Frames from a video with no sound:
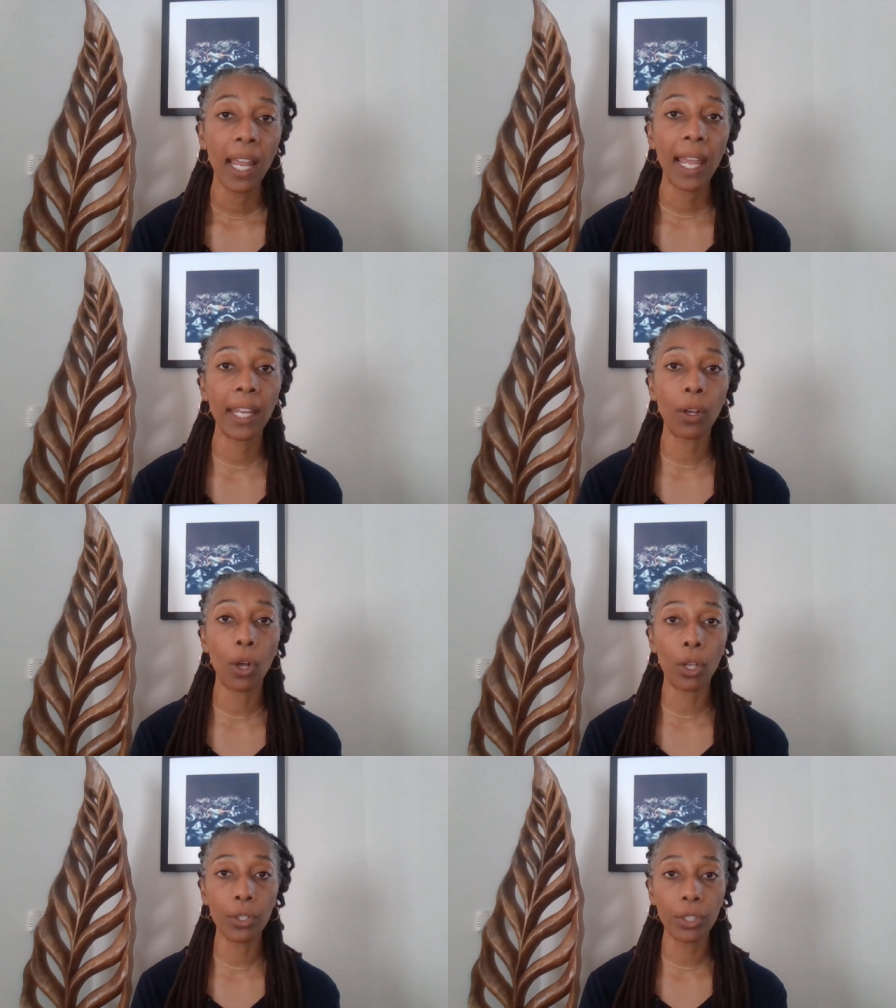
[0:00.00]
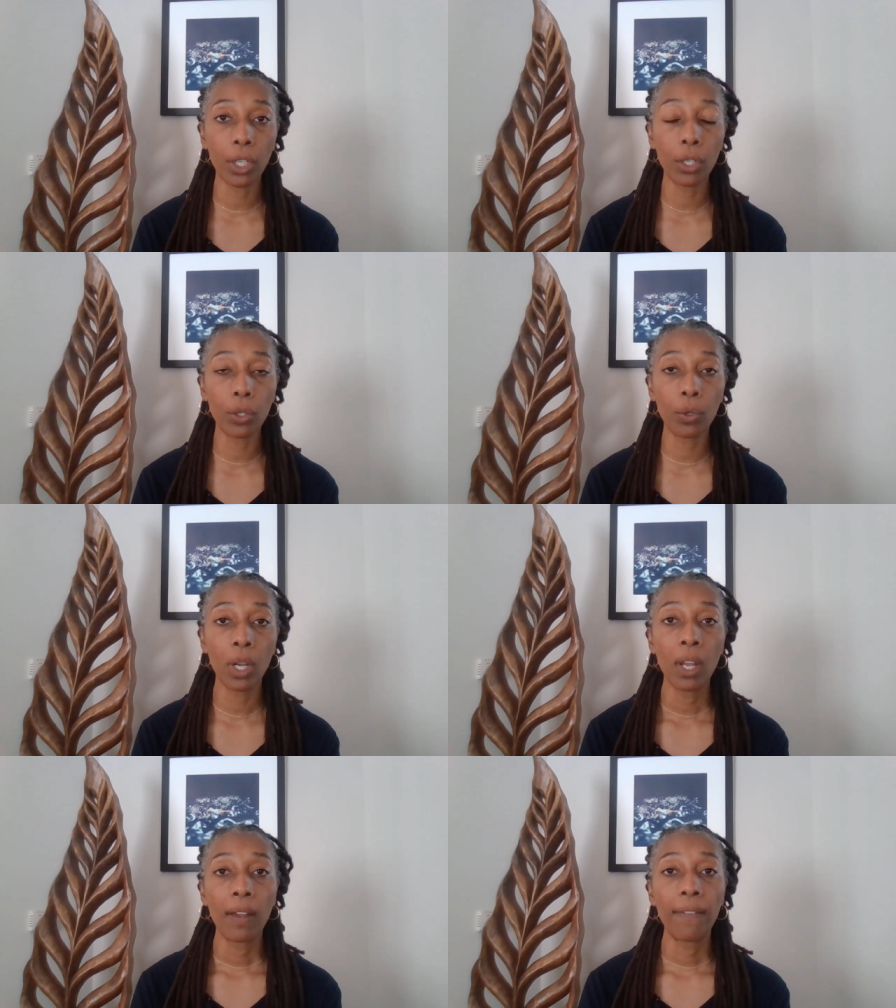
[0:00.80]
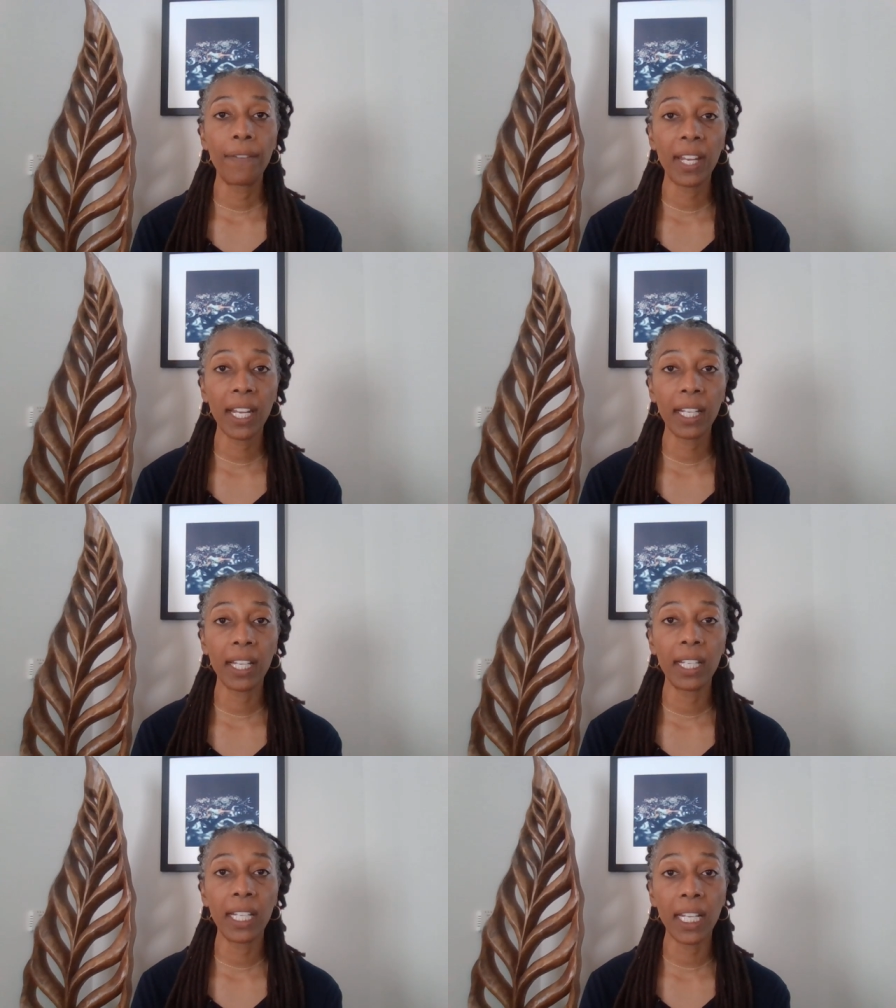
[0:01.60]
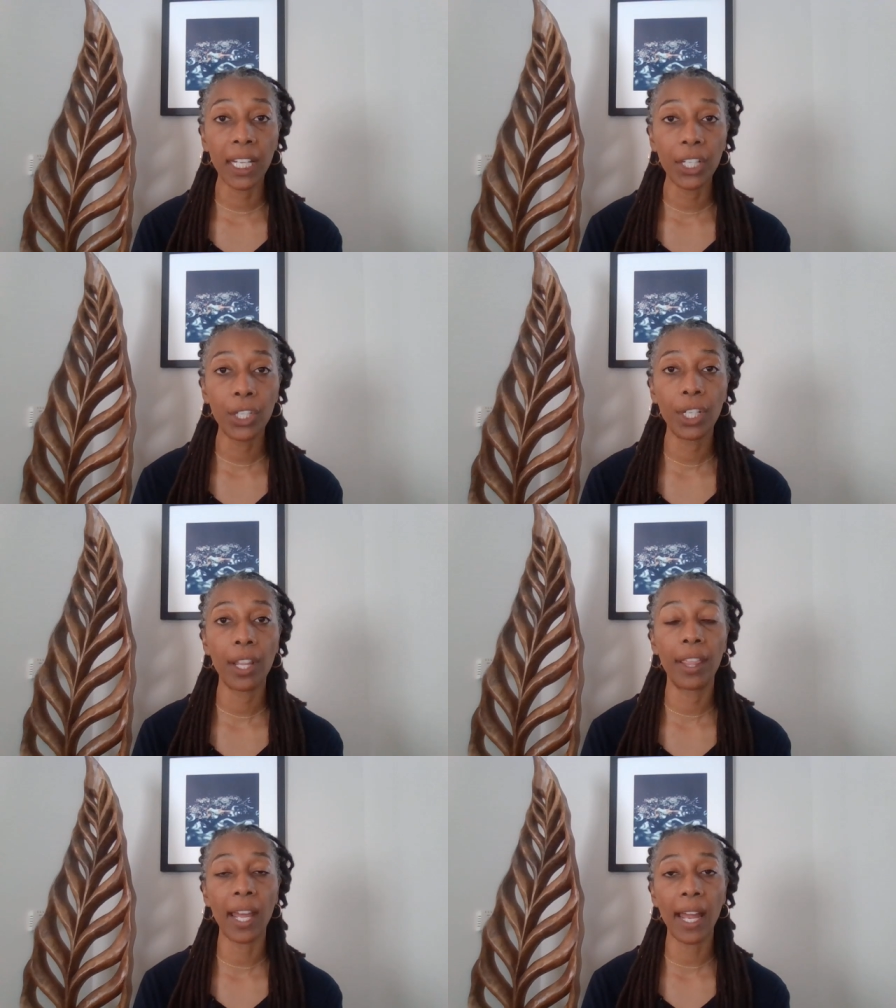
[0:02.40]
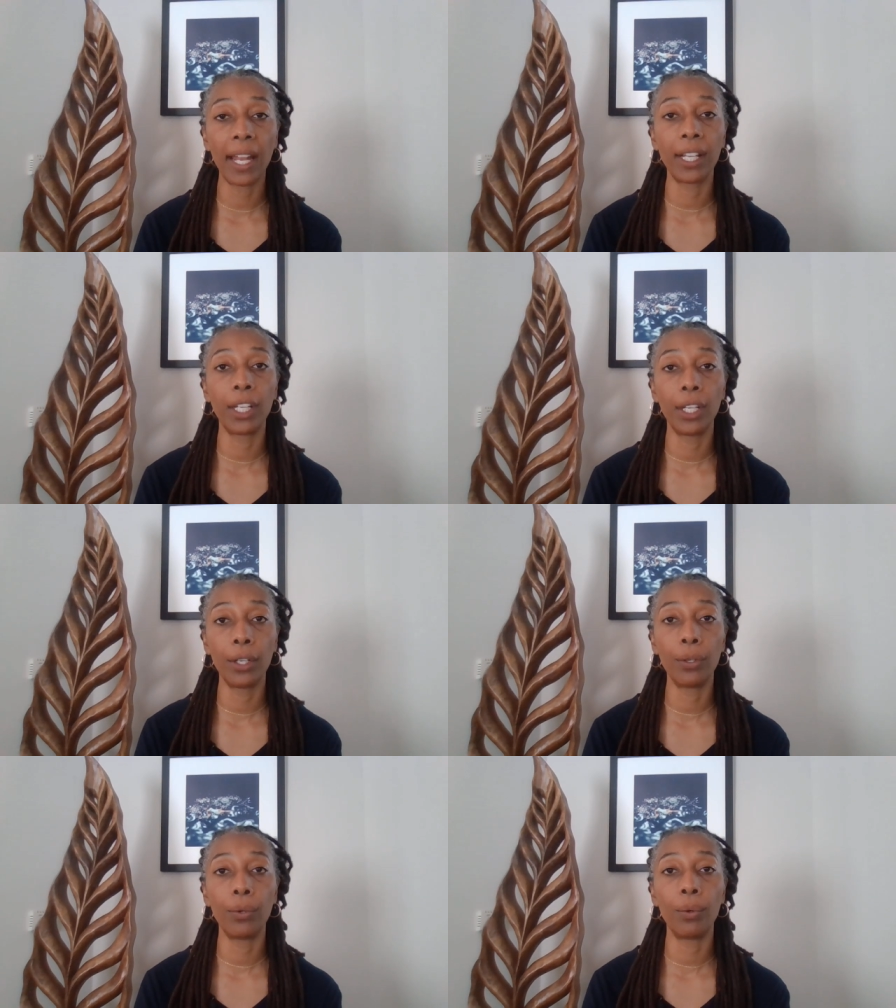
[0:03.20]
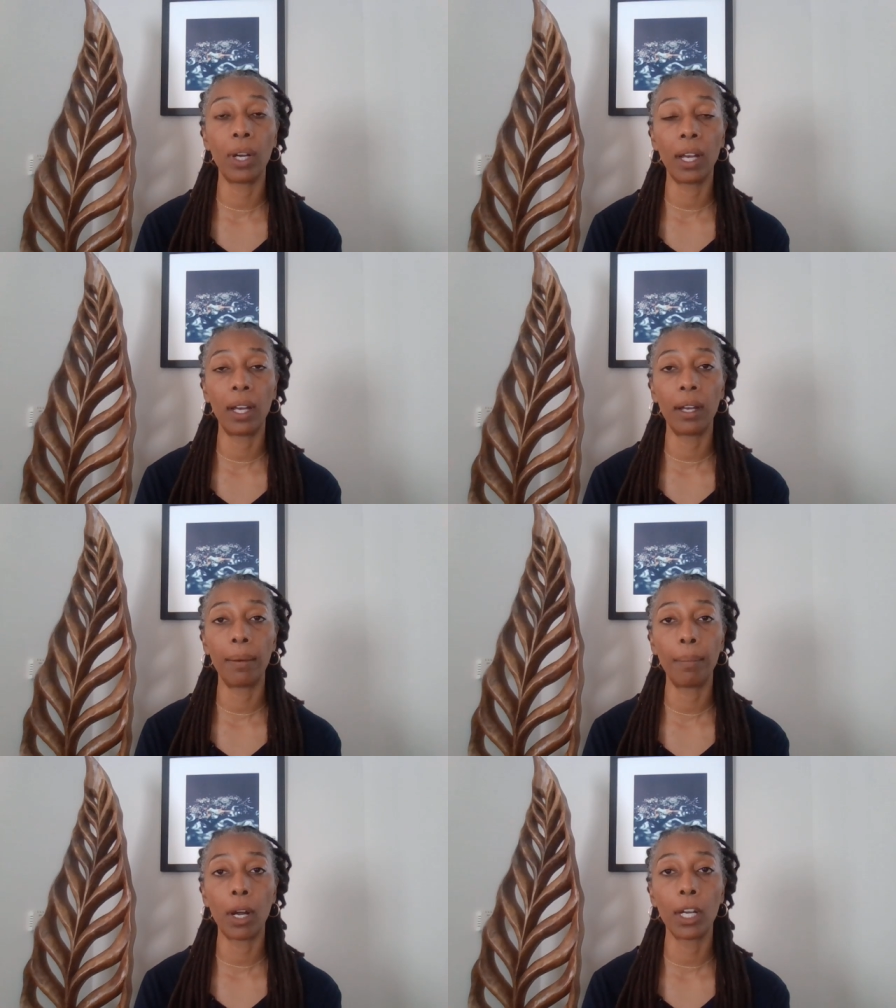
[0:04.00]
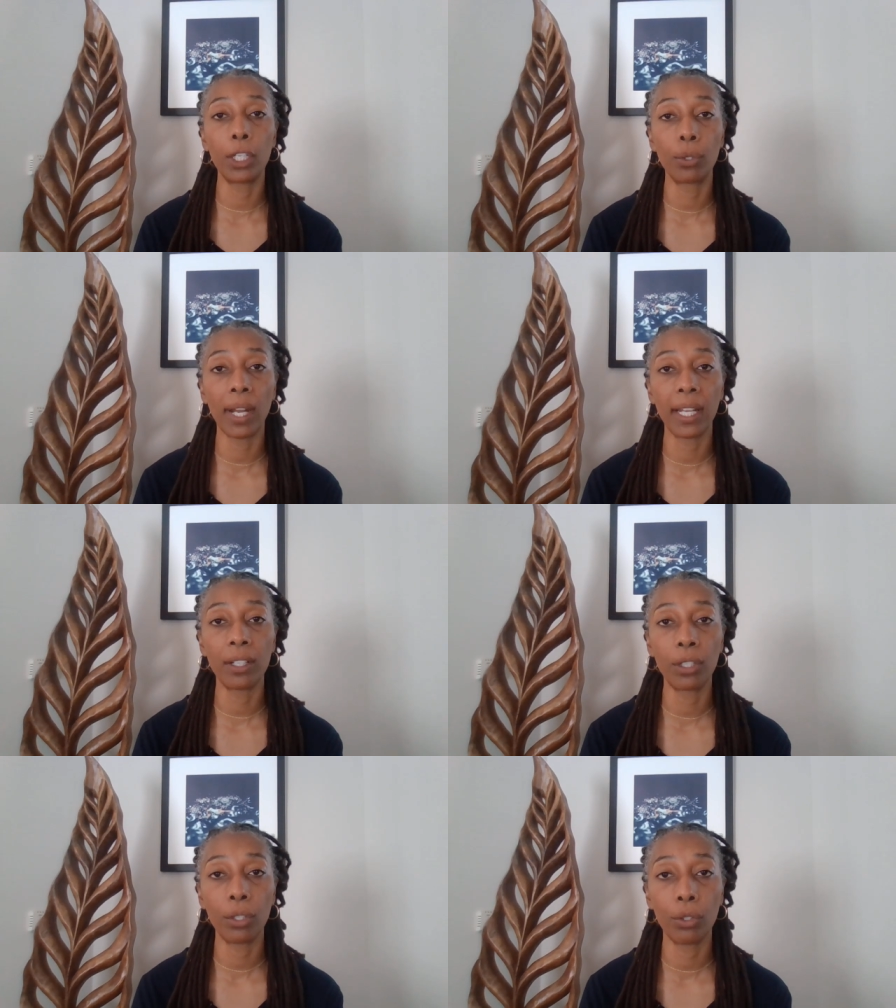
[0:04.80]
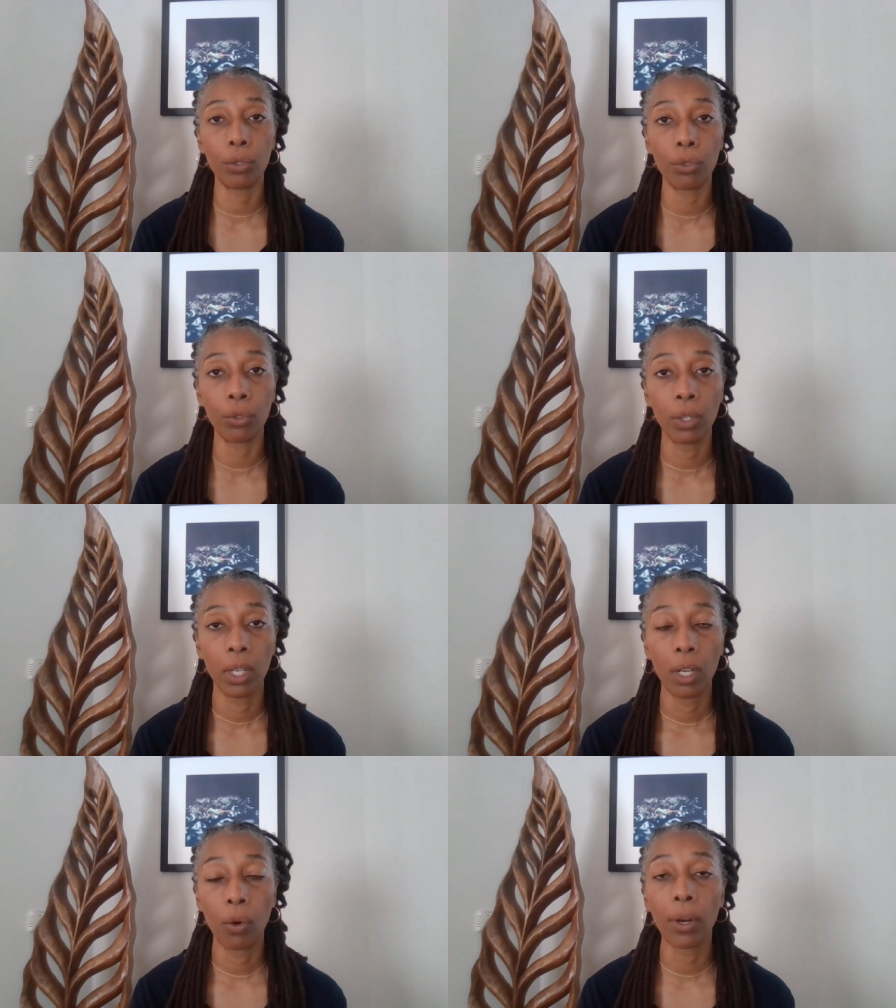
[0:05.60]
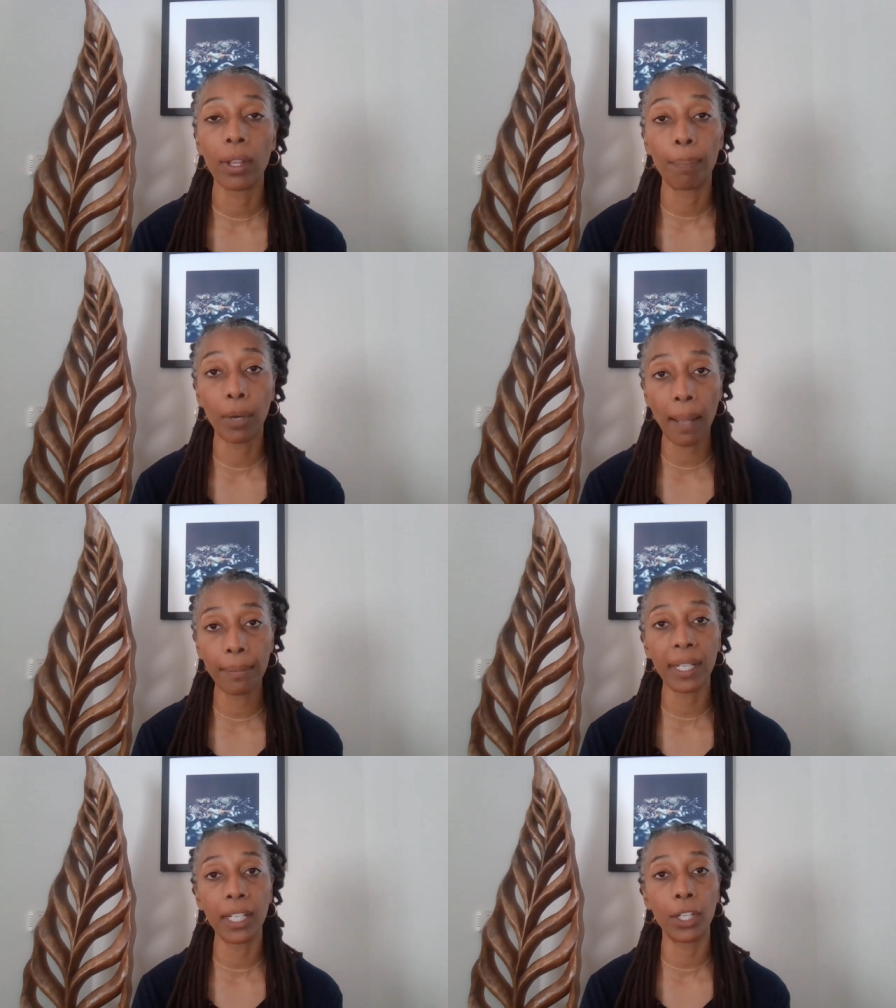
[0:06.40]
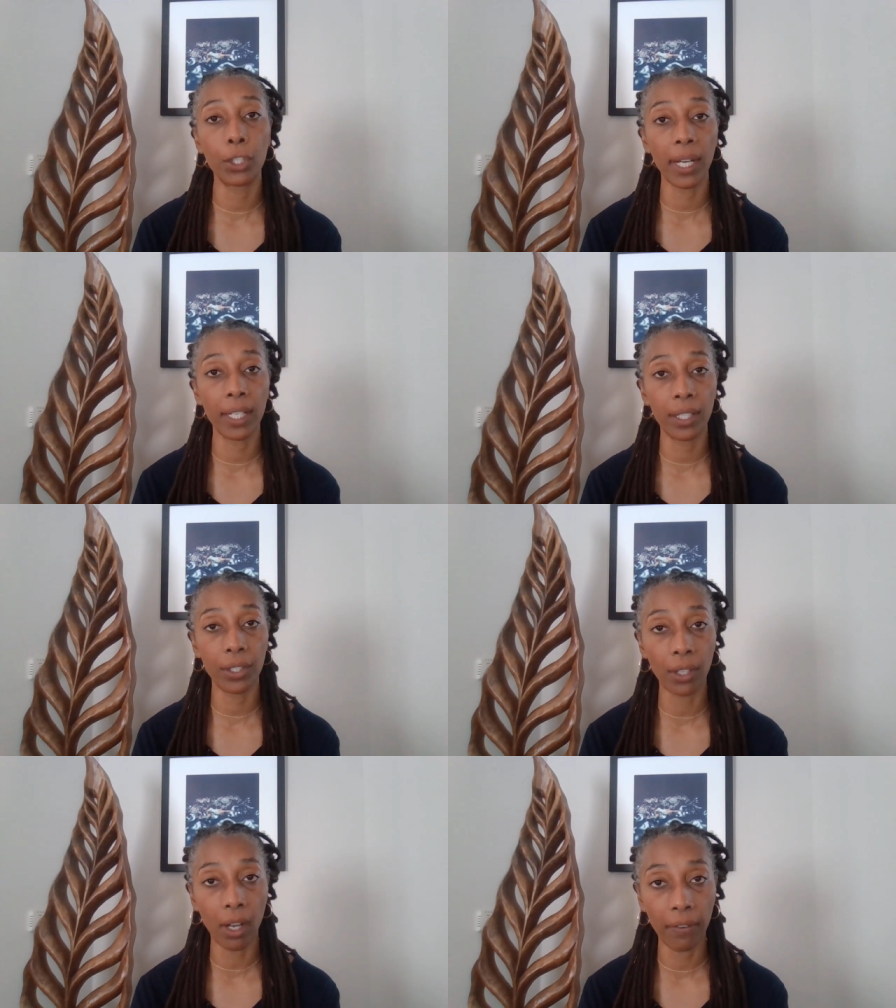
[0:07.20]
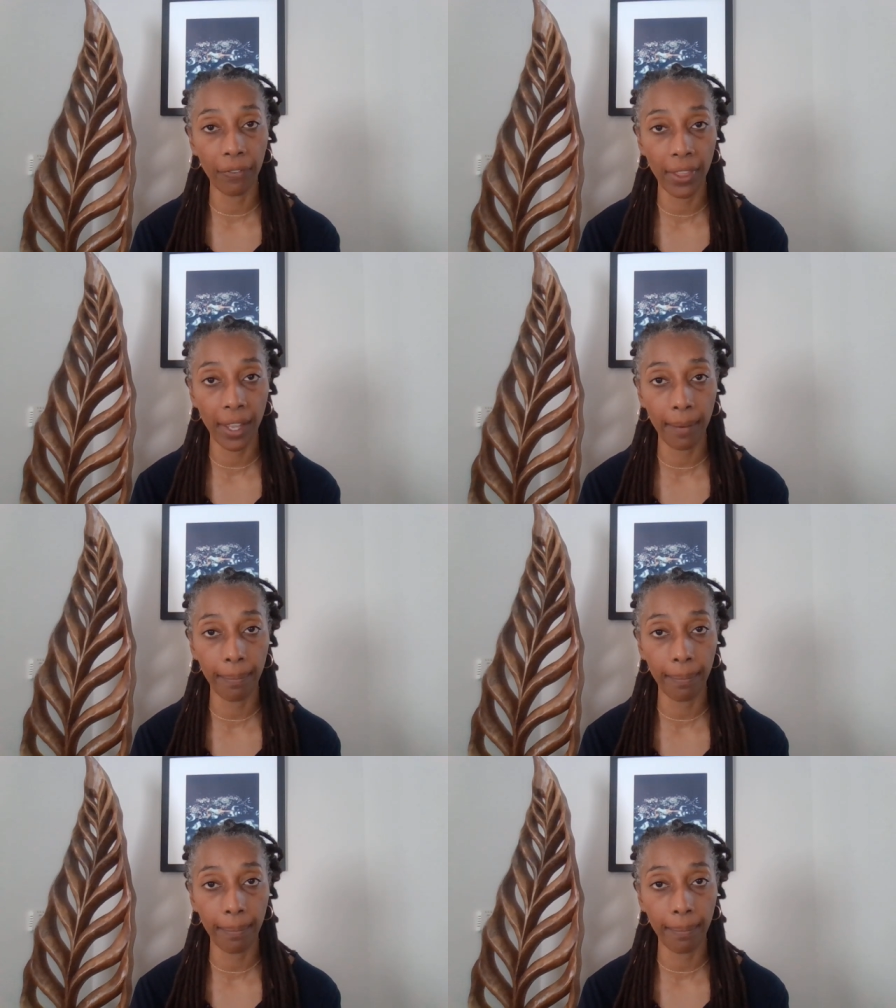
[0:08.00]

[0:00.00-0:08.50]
and also fitting the niche that you are trying to, or the problems that you're trying to solve for them.